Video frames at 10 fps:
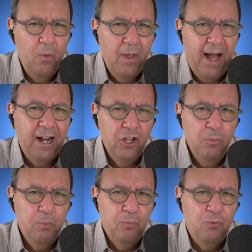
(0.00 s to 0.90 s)
how do you
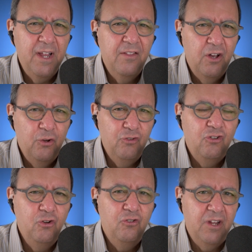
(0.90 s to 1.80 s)
bring those
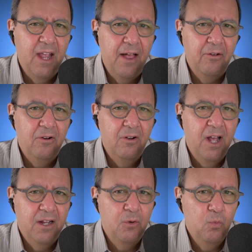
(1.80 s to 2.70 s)
two together
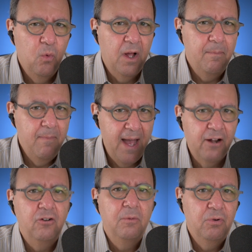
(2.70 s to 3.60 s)
and in what
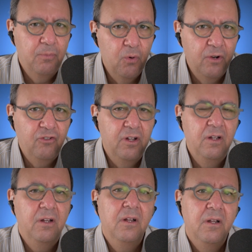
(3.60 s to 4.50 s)
manner and proportion?